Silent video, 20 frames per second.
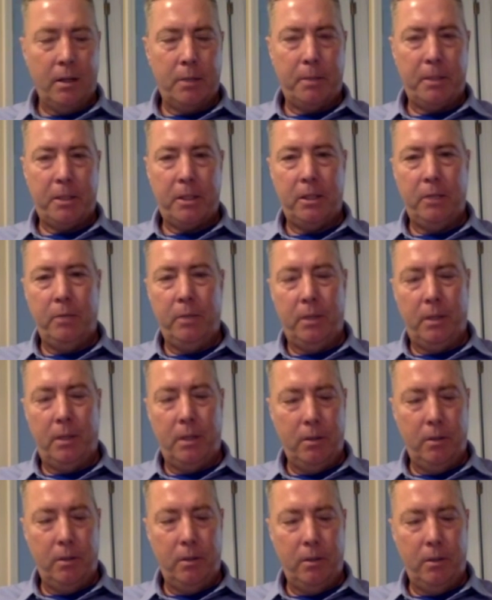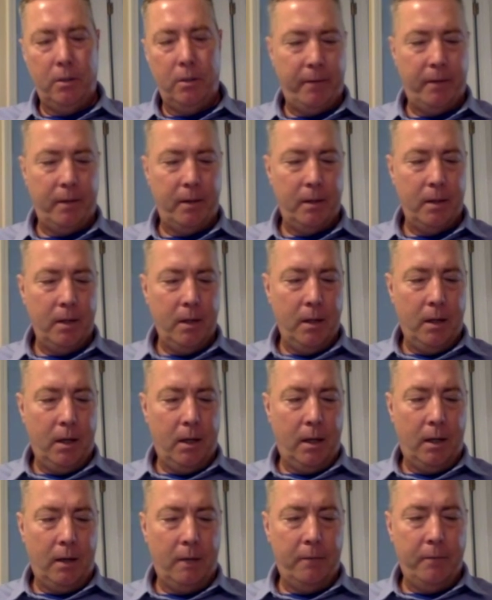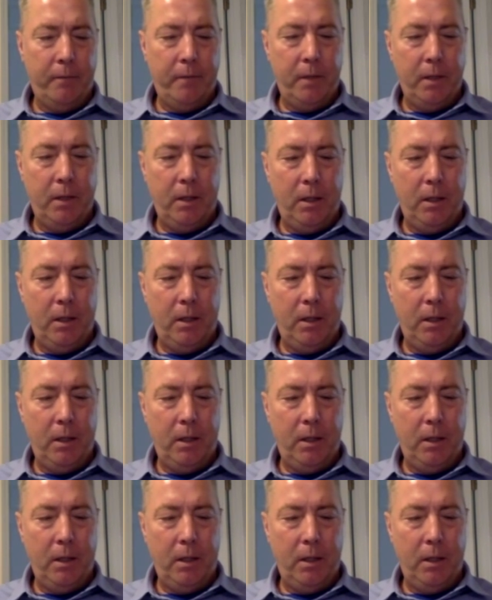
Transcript: especially with the new advent of